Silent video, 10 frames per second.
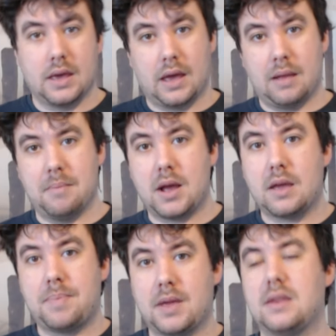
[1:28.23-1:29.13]
In my
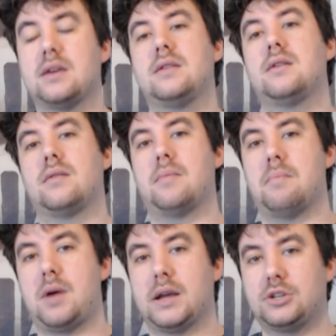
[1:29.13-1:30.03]
opinion,
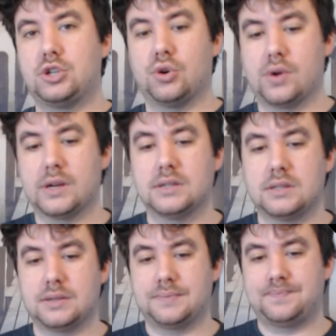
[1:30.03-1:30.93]
my
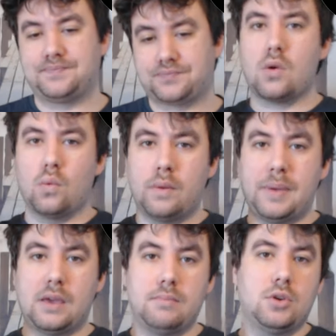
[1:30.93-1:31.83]
choice would
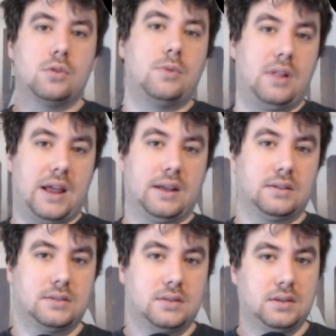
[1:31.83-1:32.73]
be Immutable
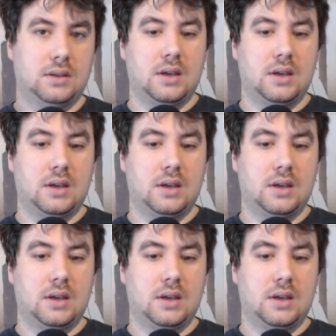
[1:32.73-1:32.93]
X.